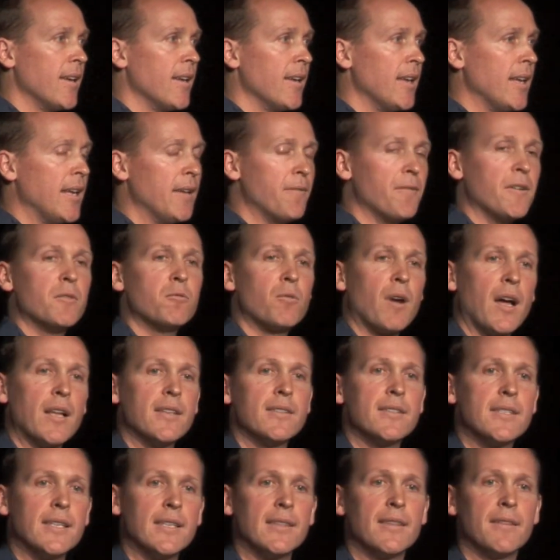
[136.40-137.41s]
if it
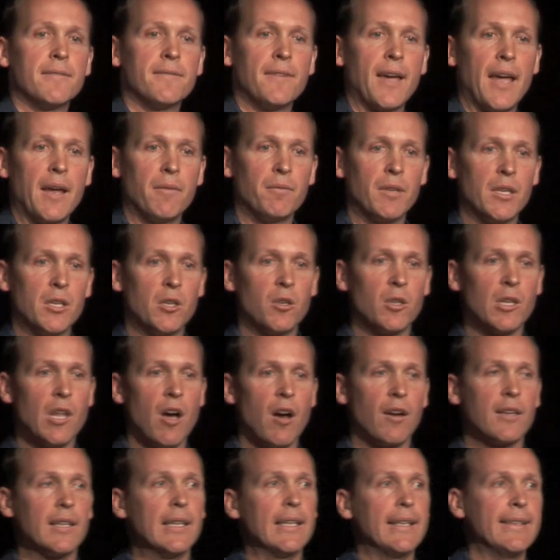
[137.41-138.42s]
runs in the family, you're
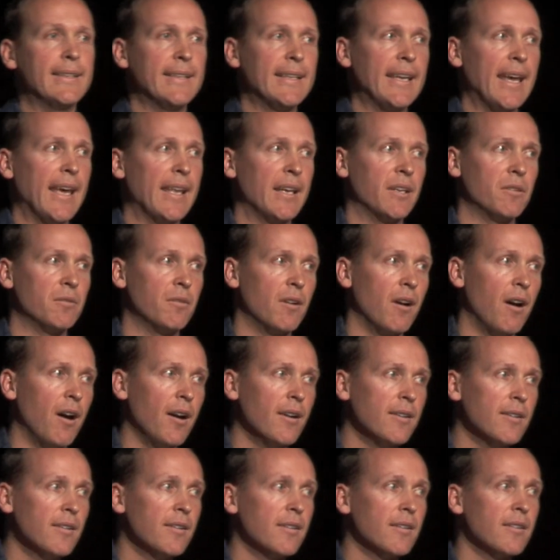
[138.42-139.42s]
likely to get it, right?